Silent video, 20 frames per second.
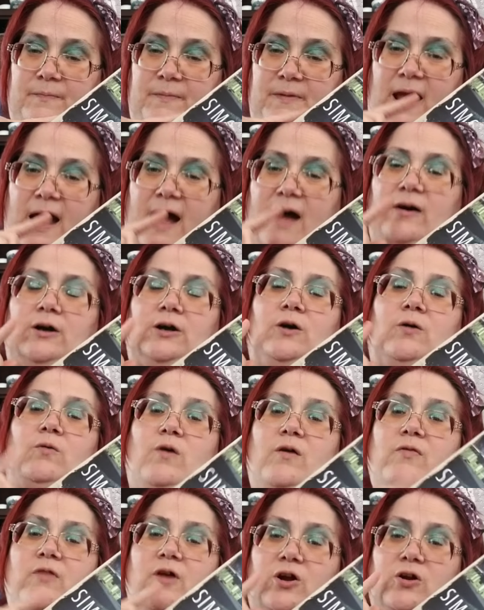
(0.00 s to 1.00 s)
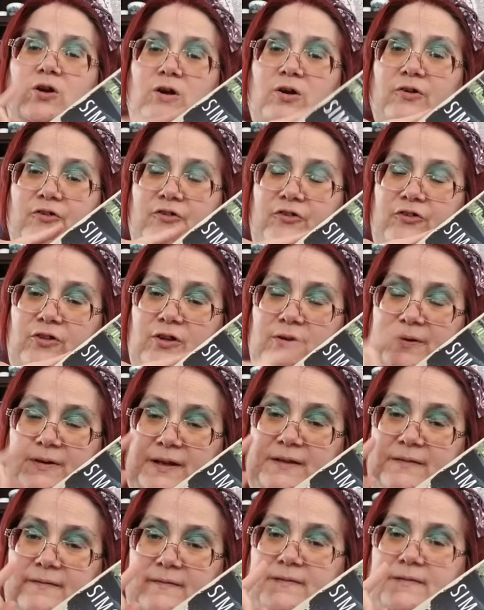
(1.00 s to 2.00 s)
yeah, one of the girls,
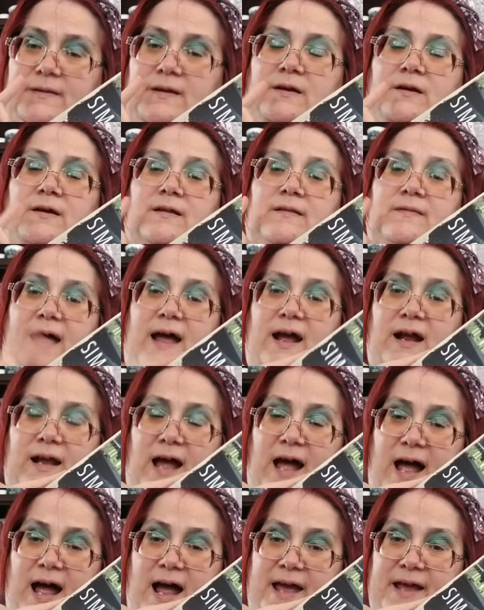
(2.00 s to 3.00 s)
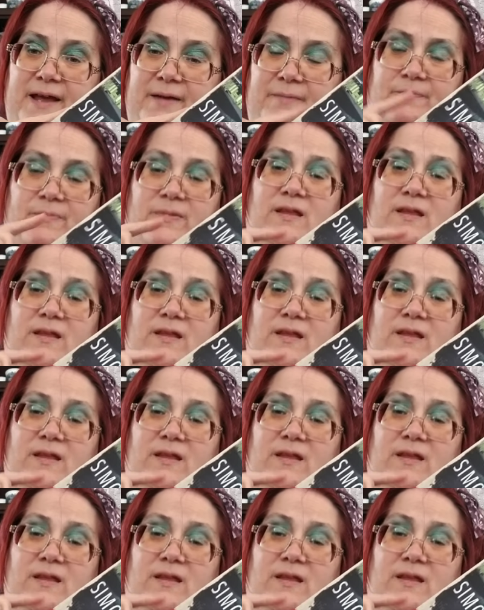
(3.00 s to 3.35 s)
that guy,